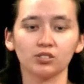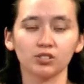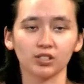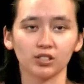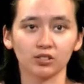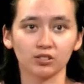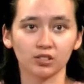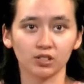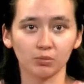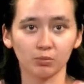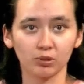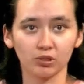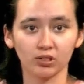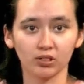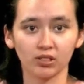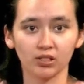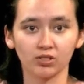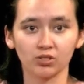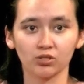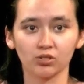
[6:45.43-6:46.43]
those that are
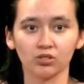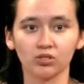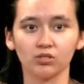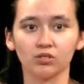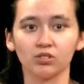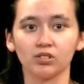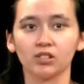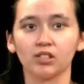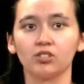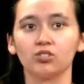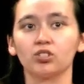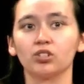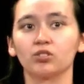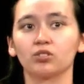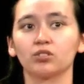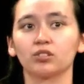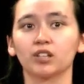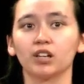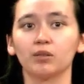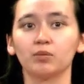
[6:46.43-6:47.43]
typically introduced in
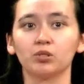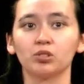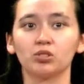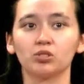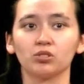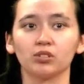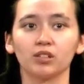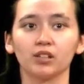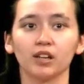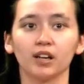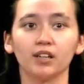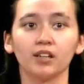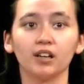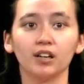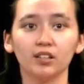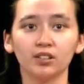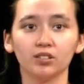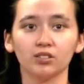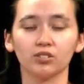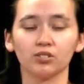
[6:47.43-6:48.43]
general chemistry, and
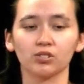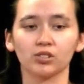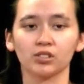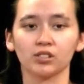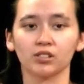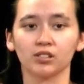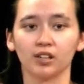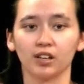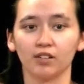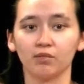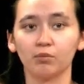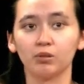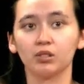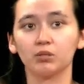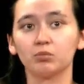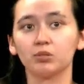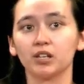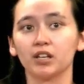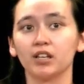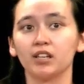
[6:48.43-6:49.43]
others have been
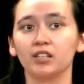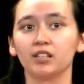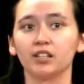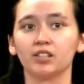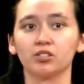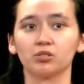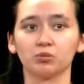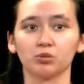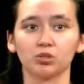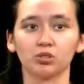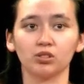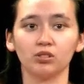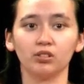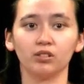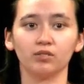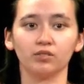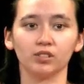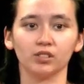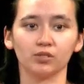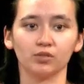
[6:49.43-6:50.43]
obtained as a result
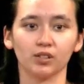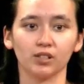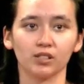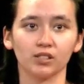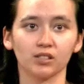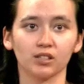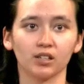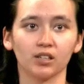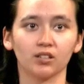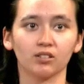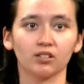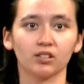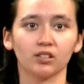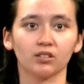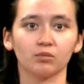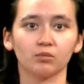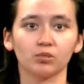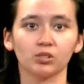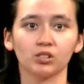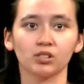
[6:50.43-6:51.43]
of these phase
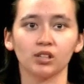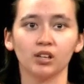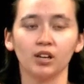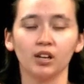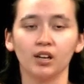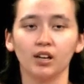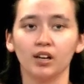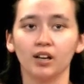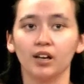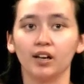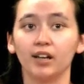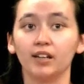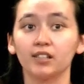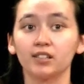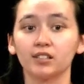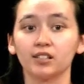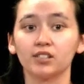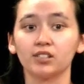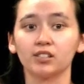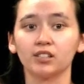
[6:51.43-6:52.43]
diagrams. And
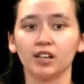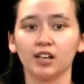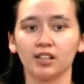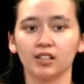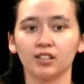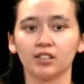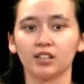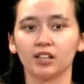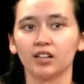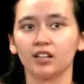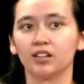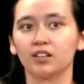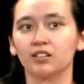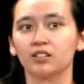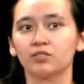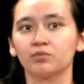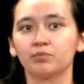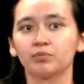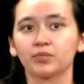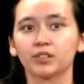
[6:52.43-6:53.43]
it doesn't end
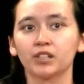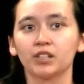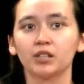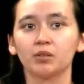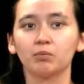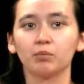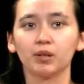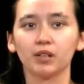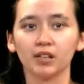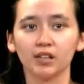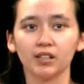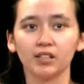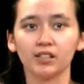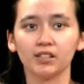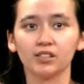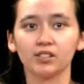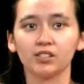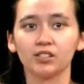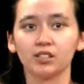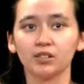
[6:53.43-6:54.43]
there.
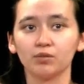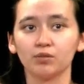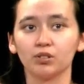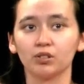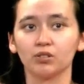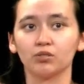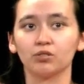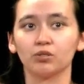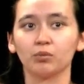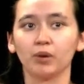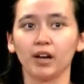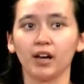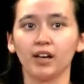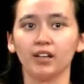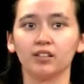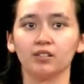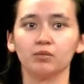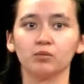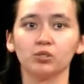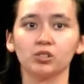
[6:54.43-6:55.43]
PAEs differ from
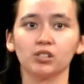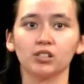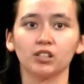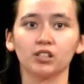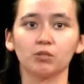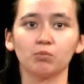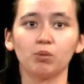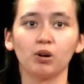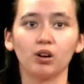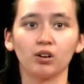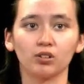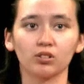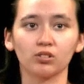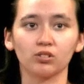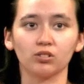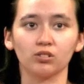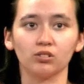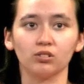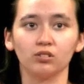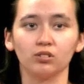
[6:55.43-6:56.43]
atoms in that the
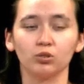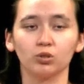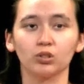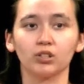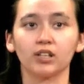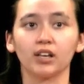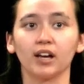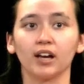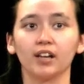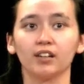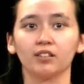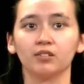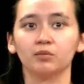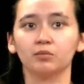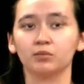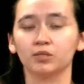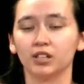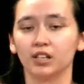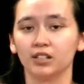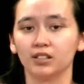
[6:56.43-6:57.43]
particle, or the
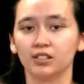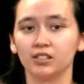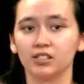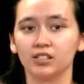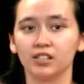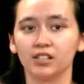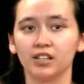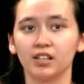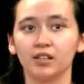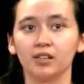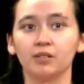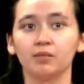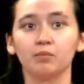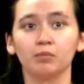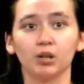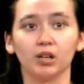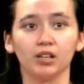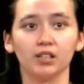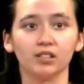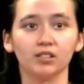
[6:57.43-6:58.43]
atom, and the
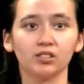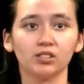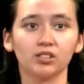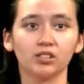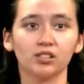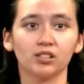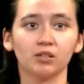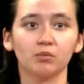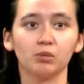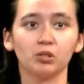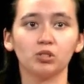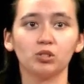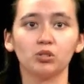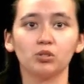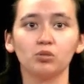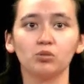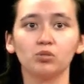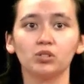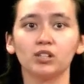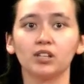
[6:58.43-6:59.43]
DNA bonds can be
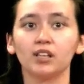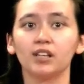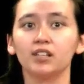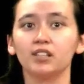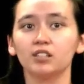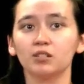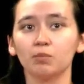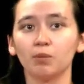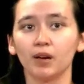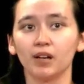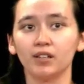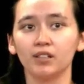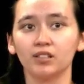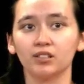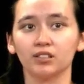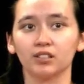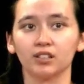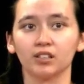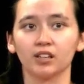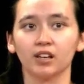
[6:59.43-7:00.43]
tuned
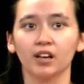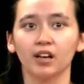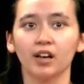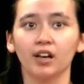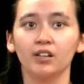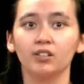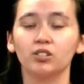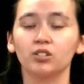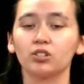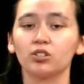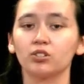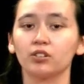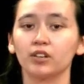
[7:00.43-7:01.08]
independently to